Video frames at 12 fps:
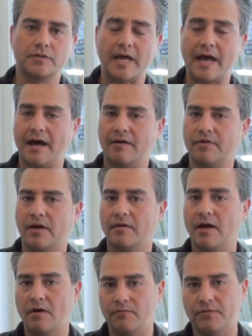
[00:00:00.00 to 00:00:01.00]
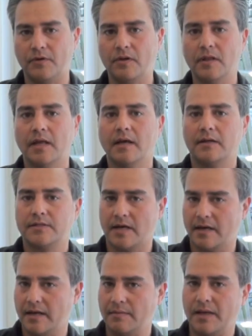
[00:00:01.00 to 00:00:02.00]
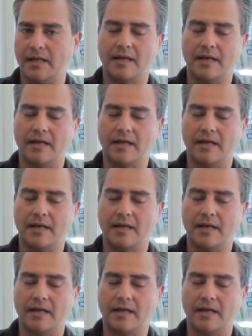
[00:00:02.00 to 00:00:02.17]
to have a helpful time